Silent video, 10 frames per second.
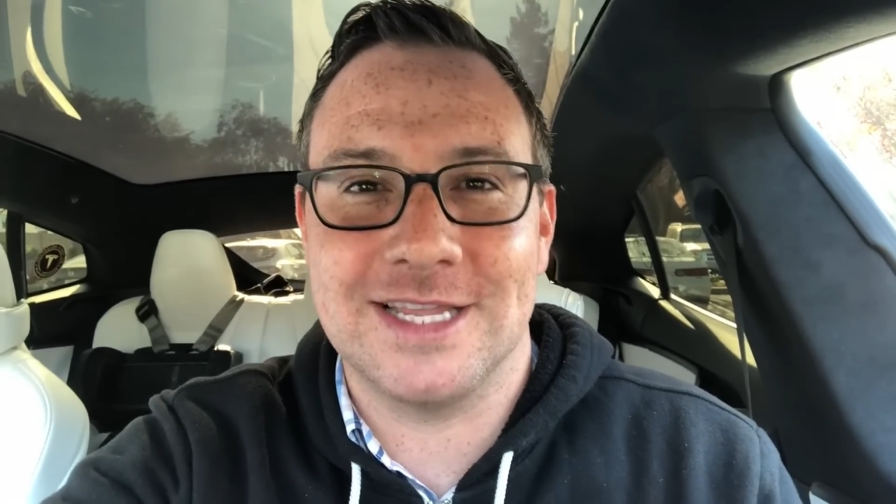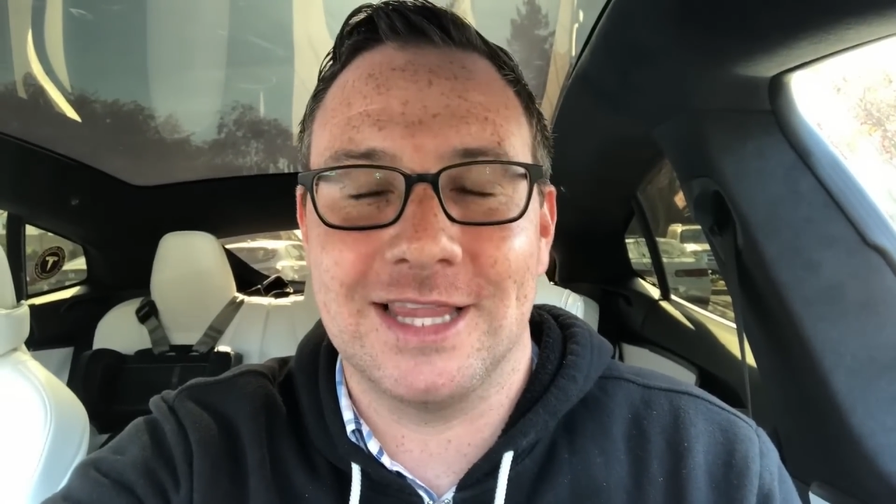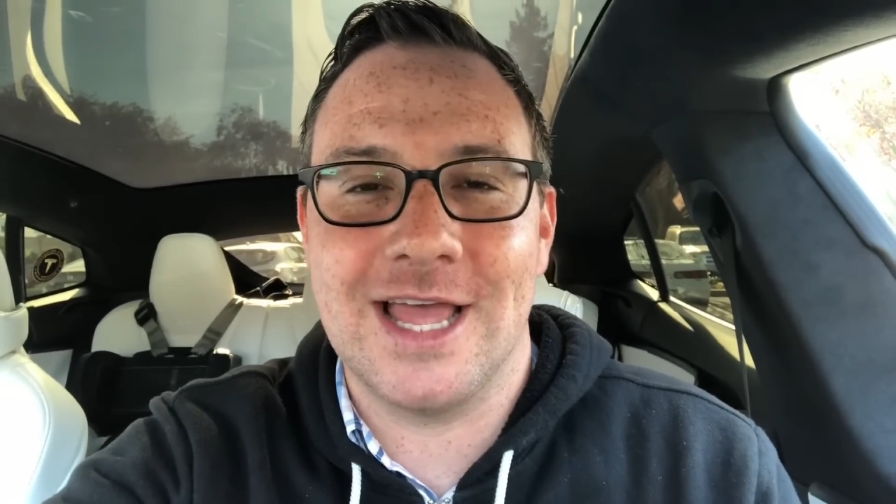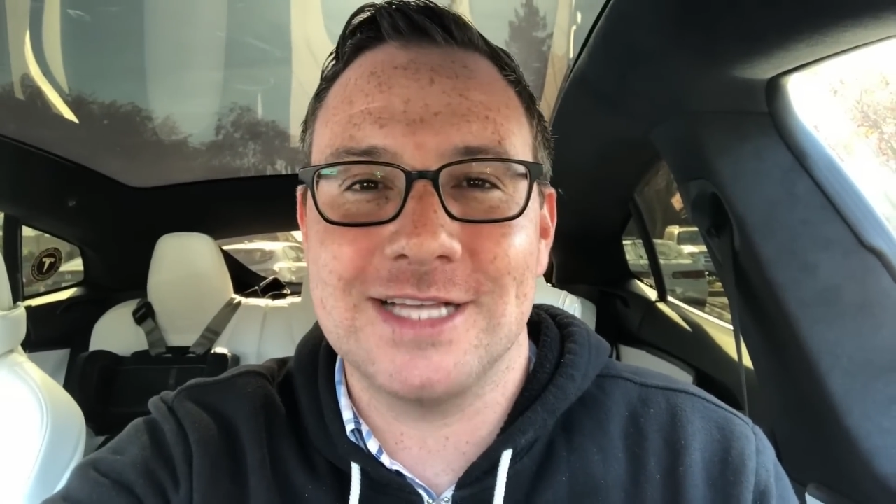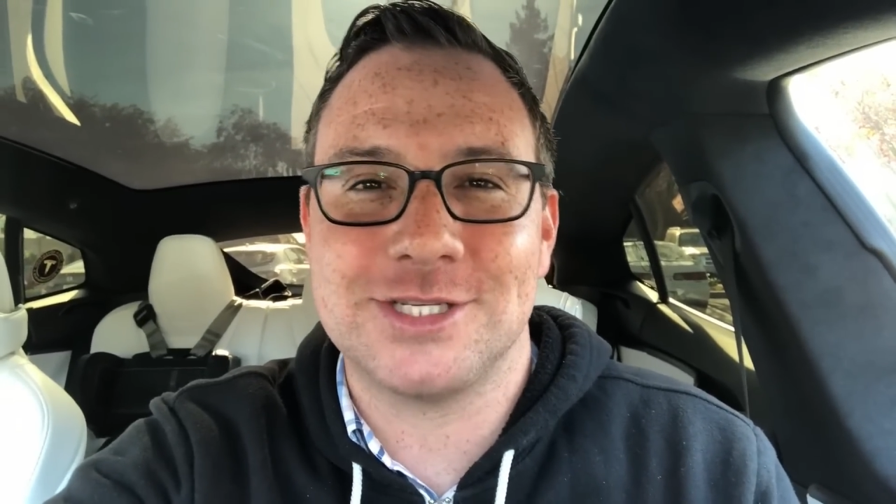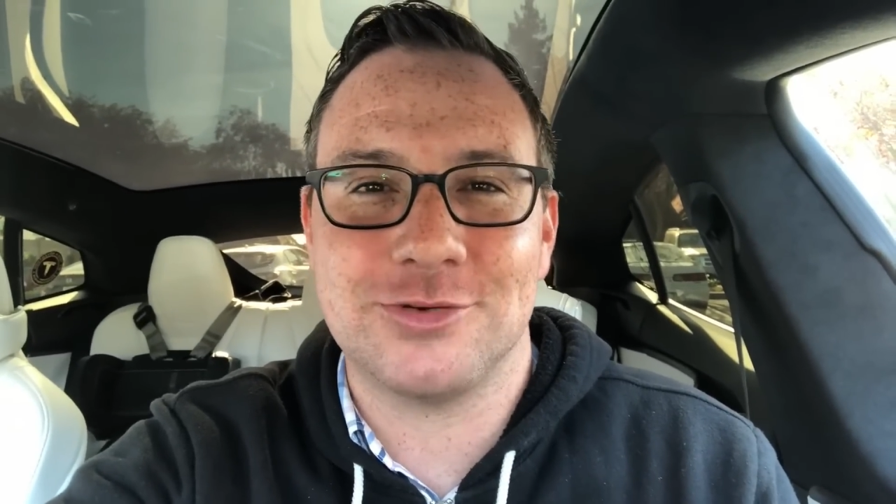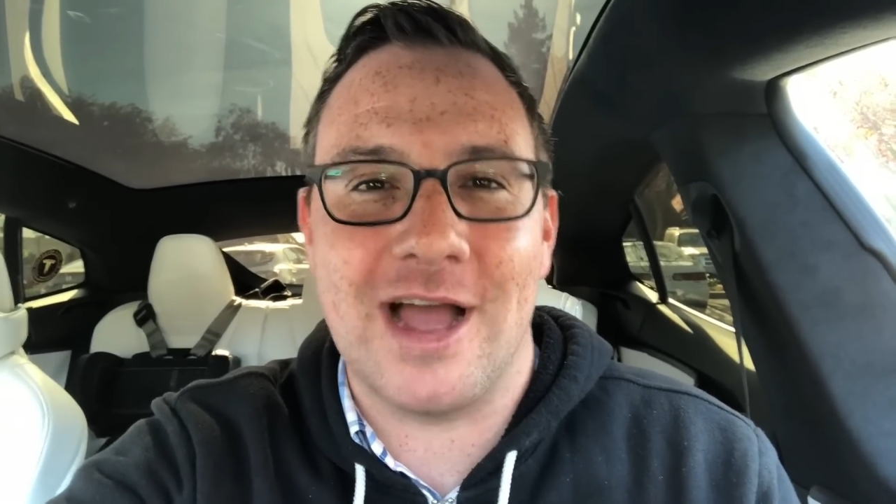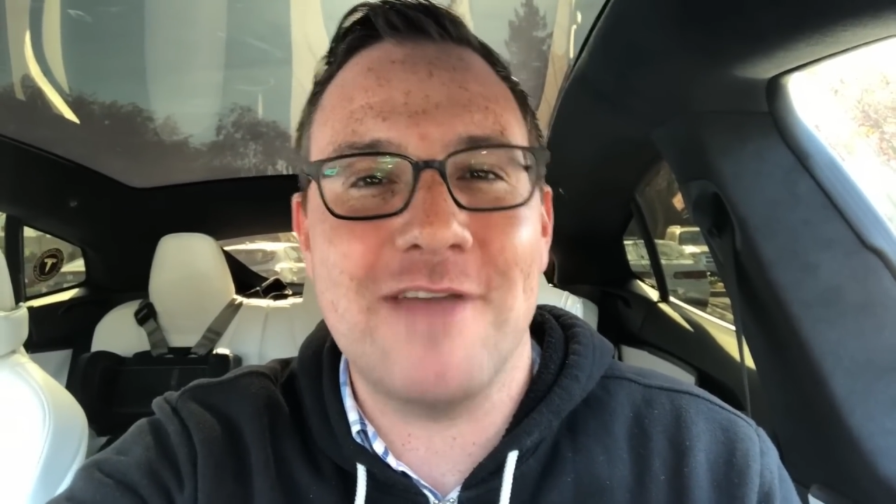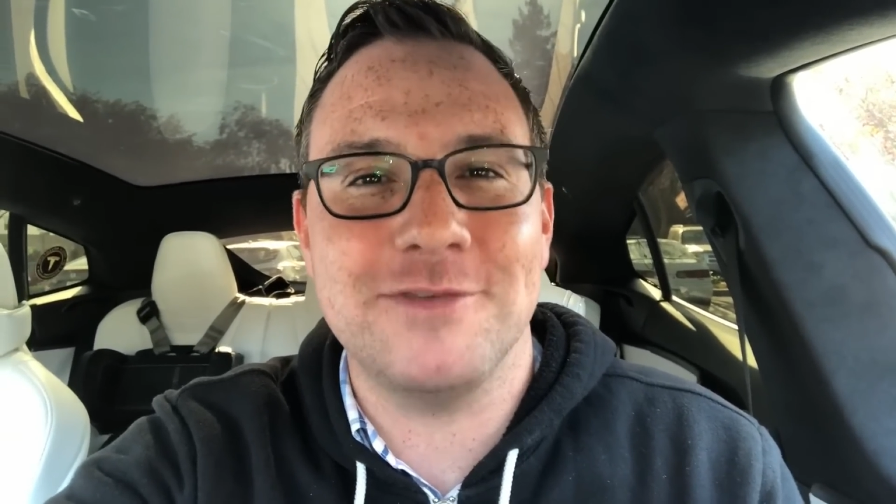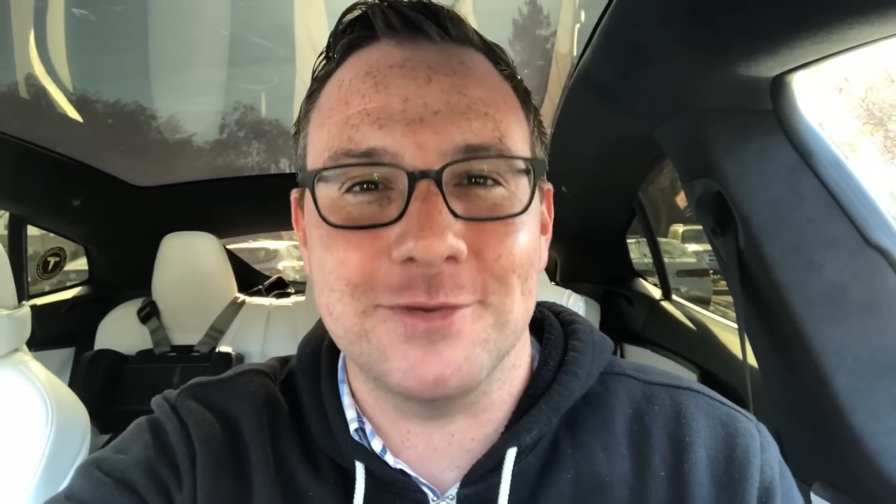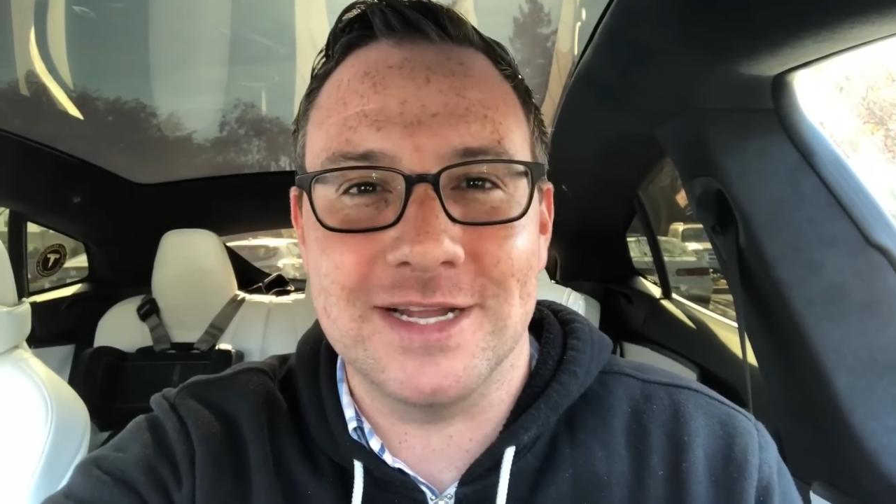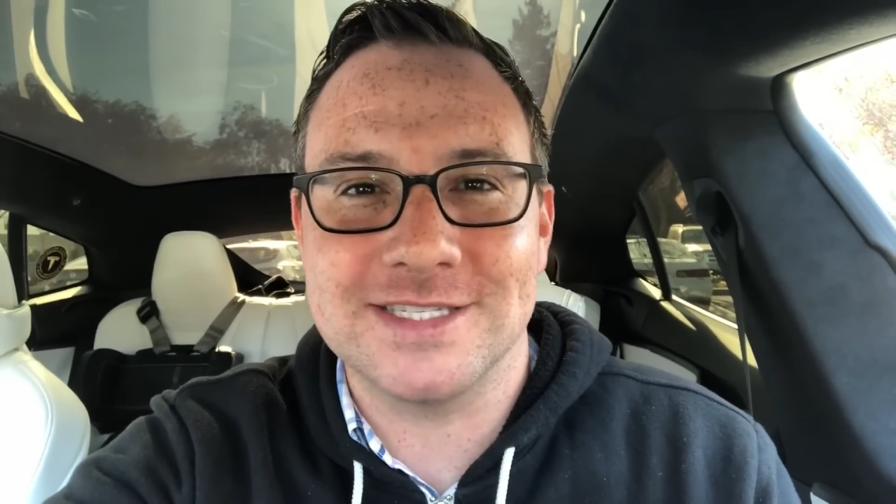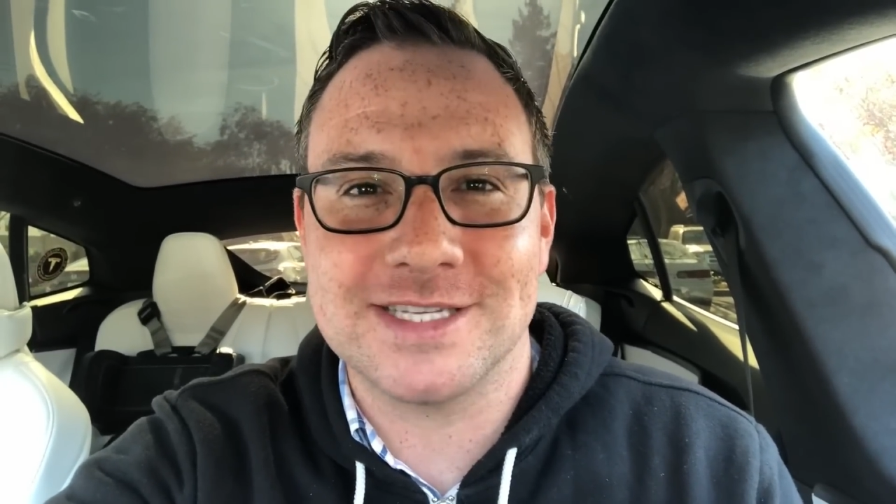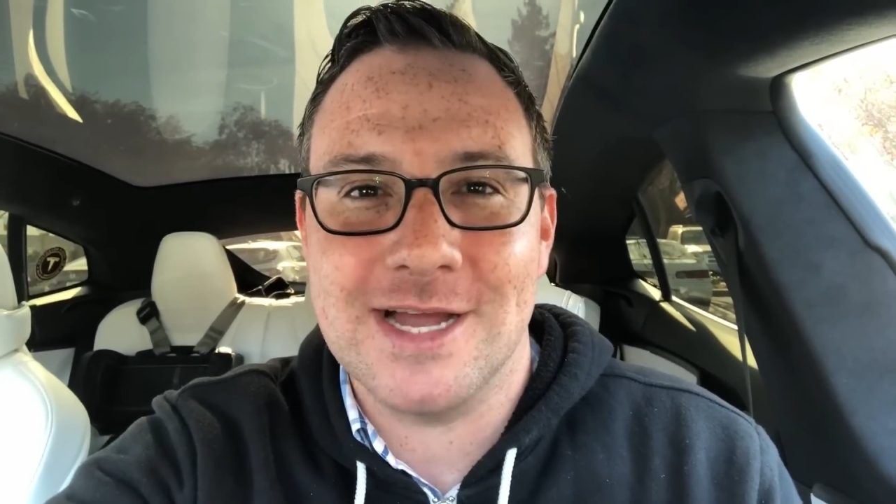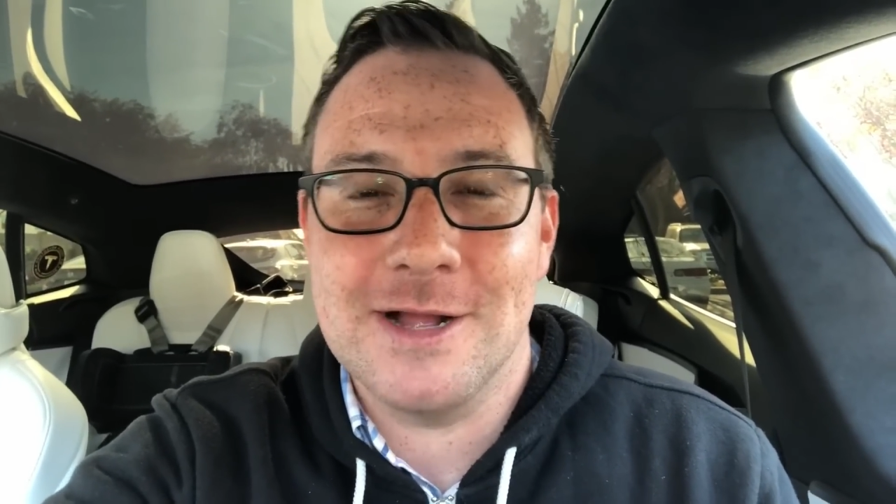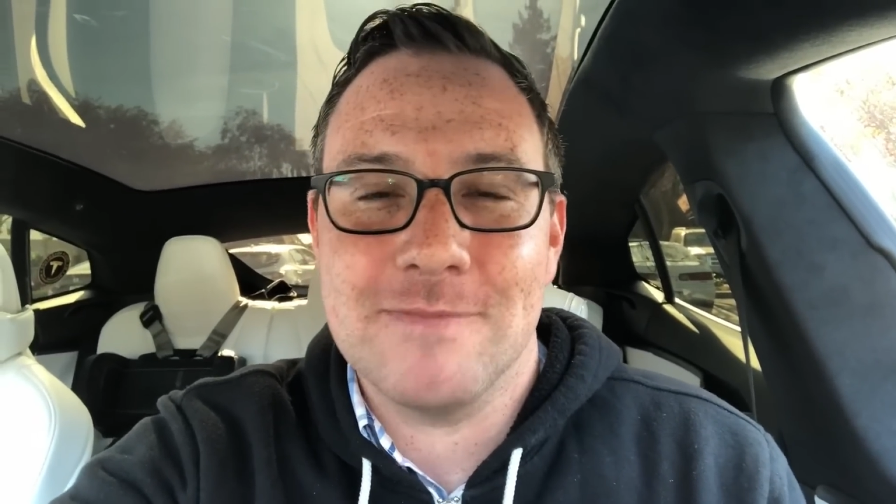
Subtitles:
and less drive units